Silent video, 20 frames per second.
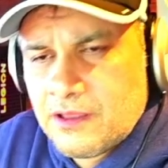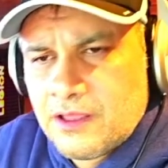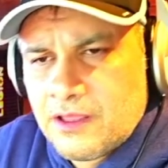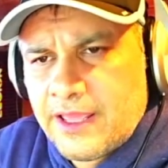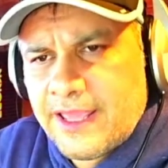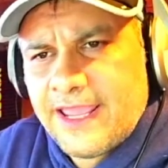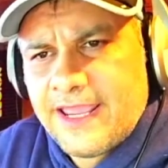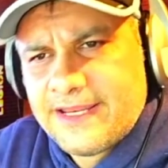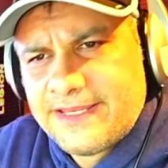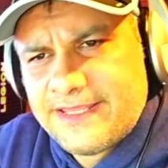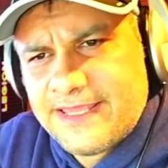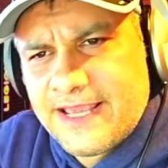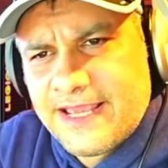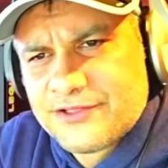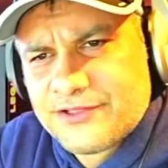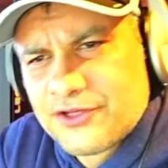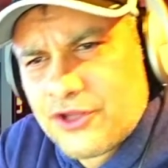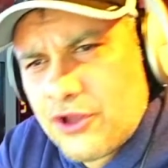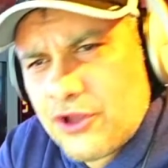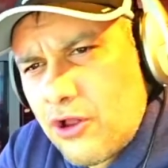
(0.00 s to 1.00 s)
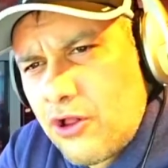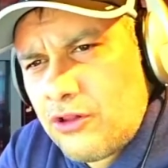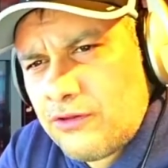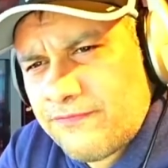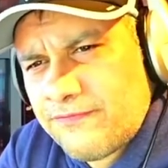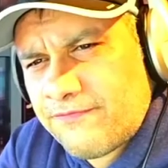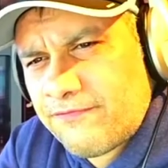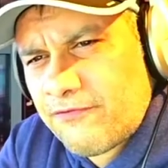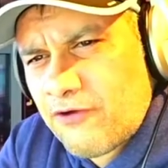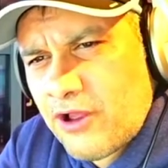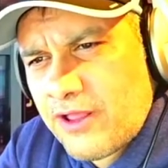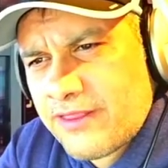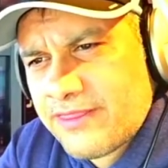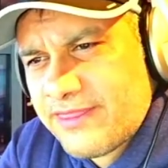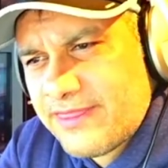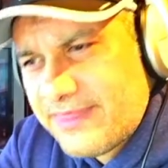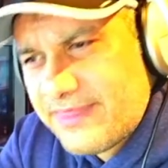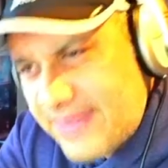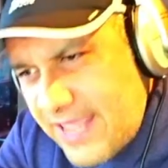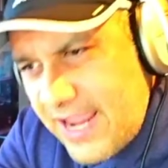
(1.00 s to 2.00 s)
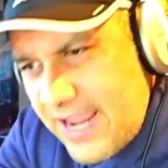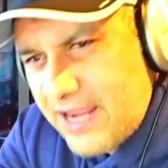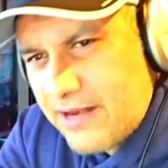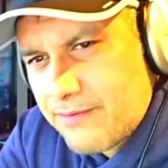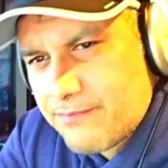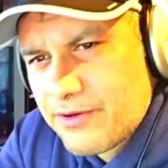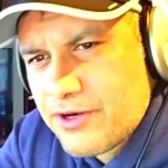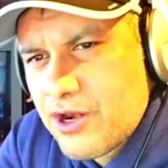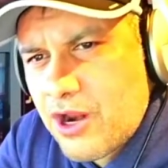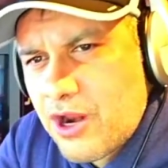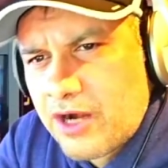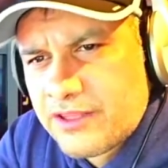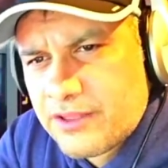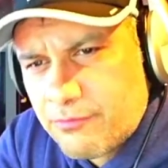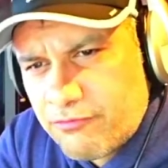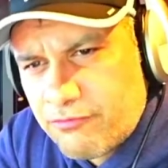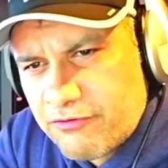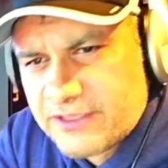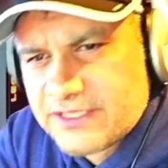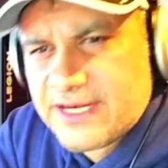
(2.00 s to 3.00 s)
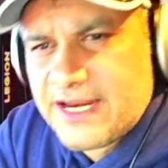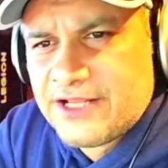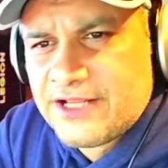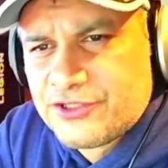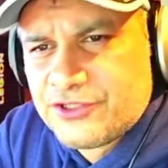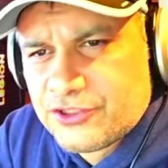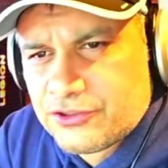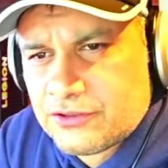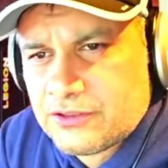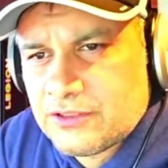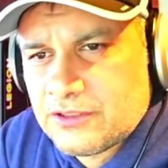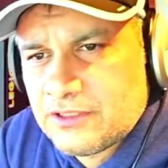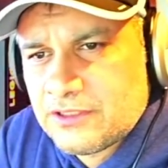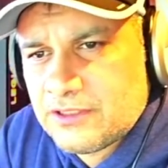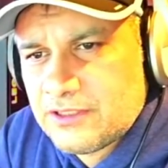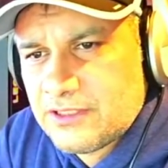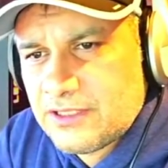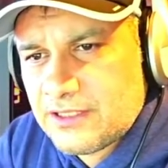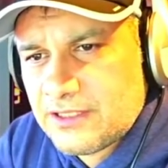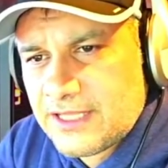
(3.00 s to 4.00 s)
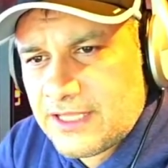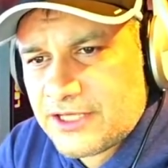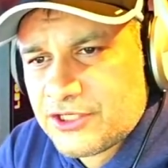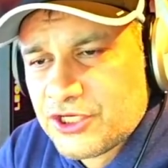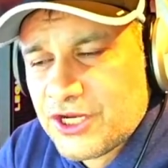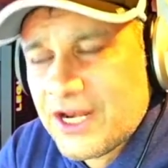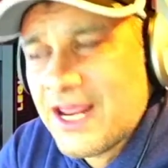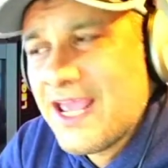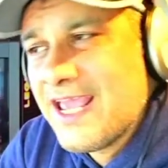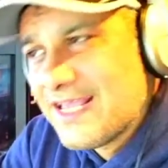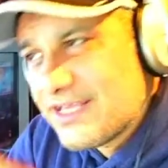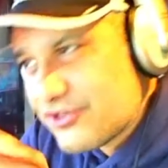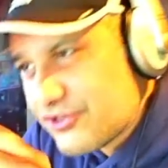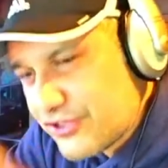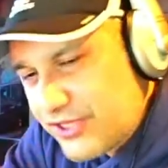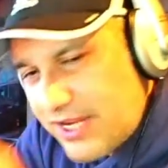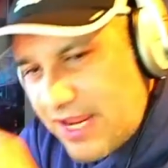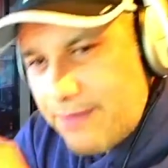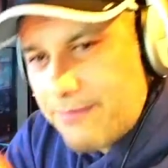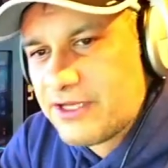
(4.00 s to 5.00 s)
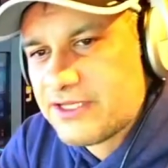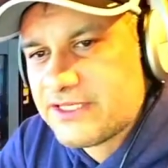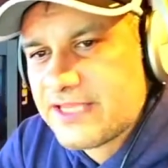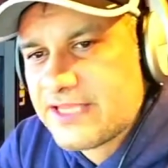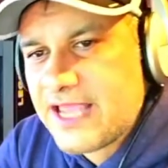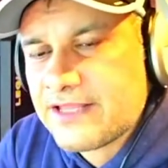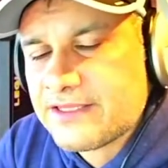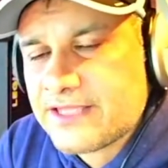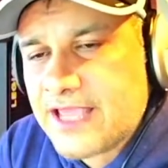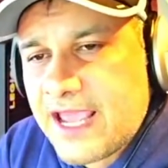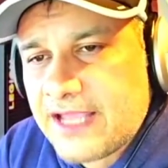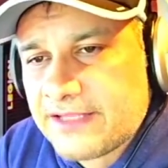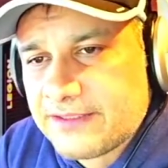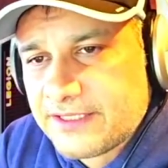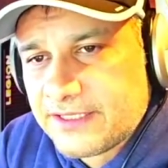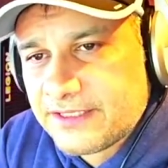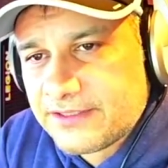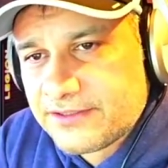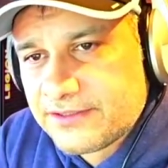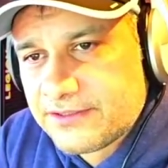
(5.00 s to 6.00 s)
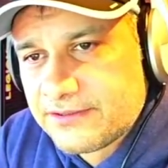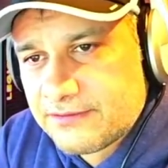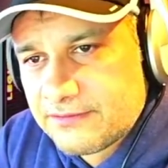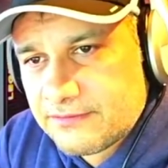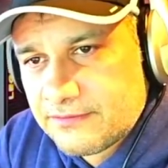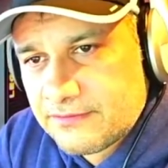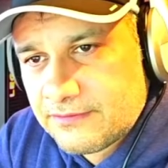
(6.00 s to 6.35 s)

It gets called fraud then, but not in the presidential election. Same exact tactics.